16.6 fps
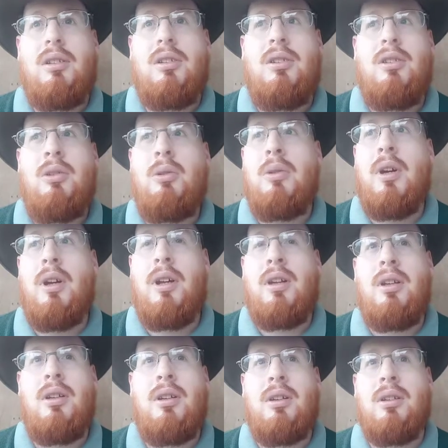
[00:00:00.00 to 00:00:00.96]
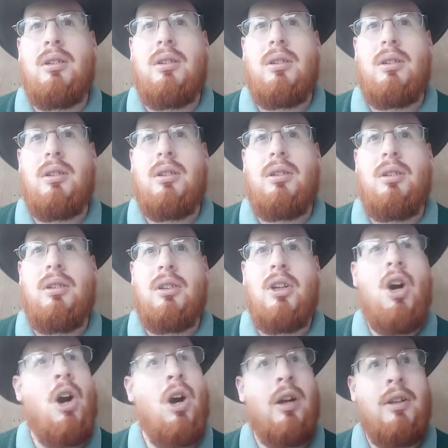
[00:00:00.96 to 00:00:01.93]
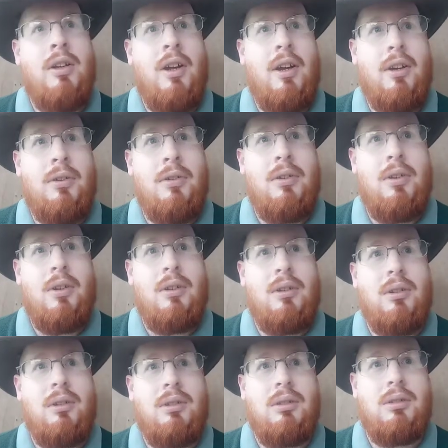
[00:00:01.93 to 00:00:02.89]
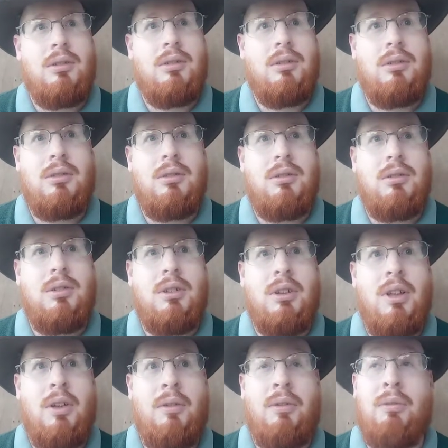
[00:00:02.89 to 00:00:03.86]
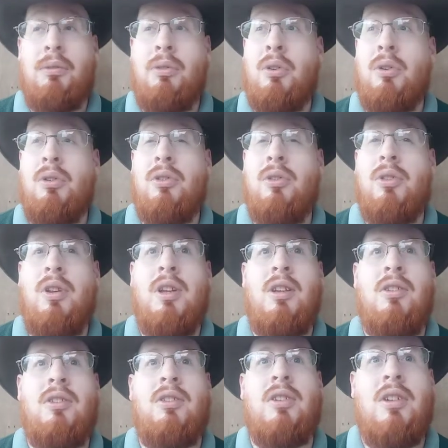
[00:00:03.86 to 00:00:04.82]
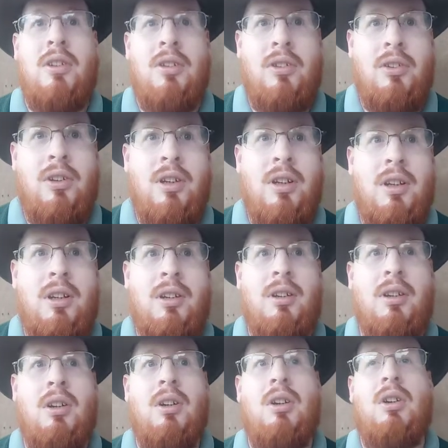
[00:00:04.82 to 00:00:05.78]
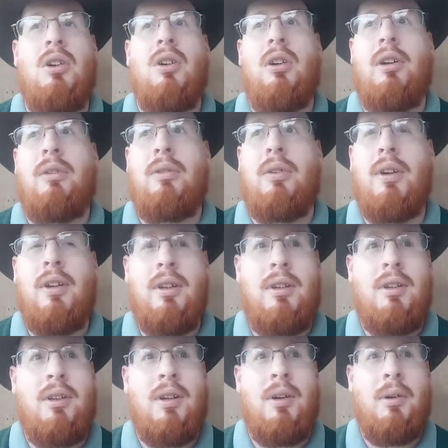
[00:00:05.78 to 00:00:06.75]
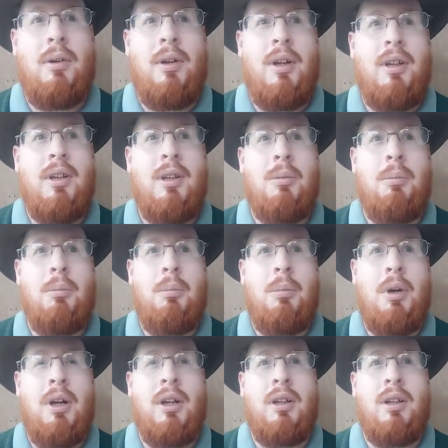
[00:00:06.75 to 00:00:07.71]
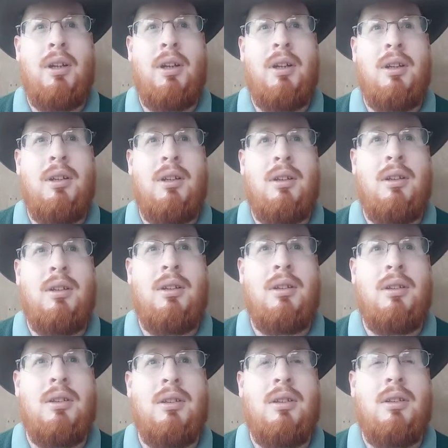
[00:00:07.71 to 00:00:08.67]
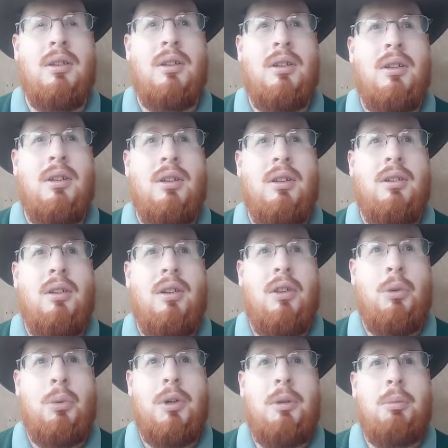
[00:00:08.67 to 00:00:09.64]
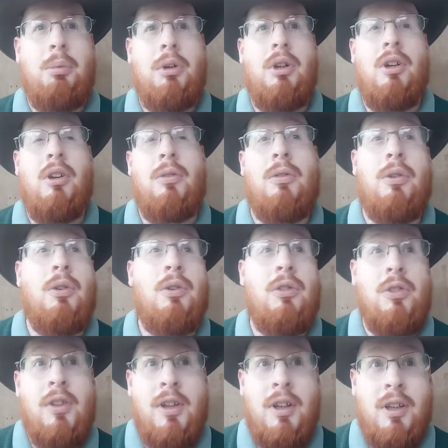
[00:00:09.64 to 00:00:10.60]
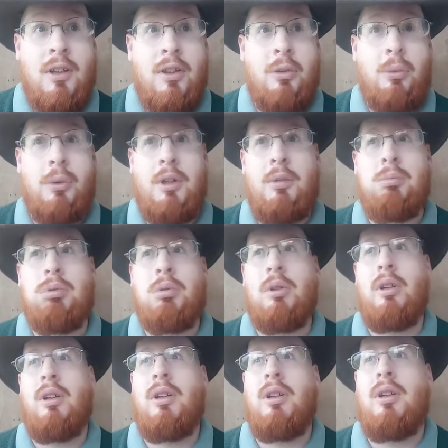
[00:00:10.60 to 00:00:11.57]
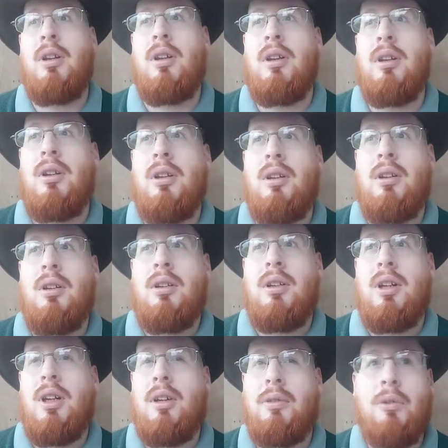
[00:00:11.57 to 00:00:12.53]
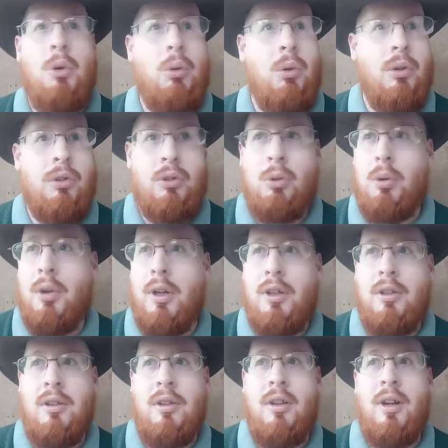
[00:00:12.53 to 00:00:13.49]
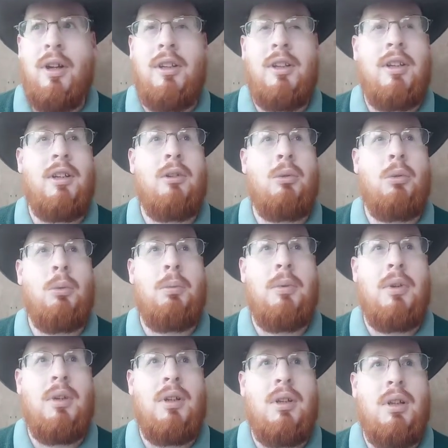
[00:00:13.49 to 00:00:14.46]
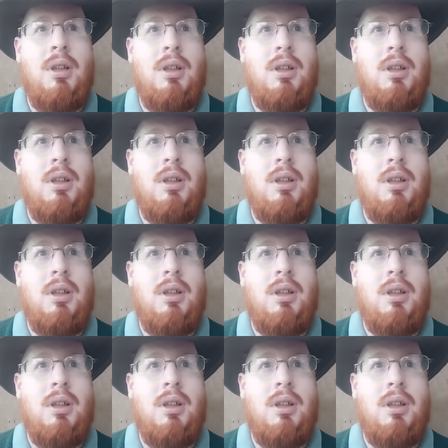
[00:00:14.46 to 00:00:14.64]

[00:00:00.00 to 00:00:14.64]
Do a contest of the first thing CNC'd, and if I end up buying a 3D printed, first thing 3D printed, and of course credit to the idea would be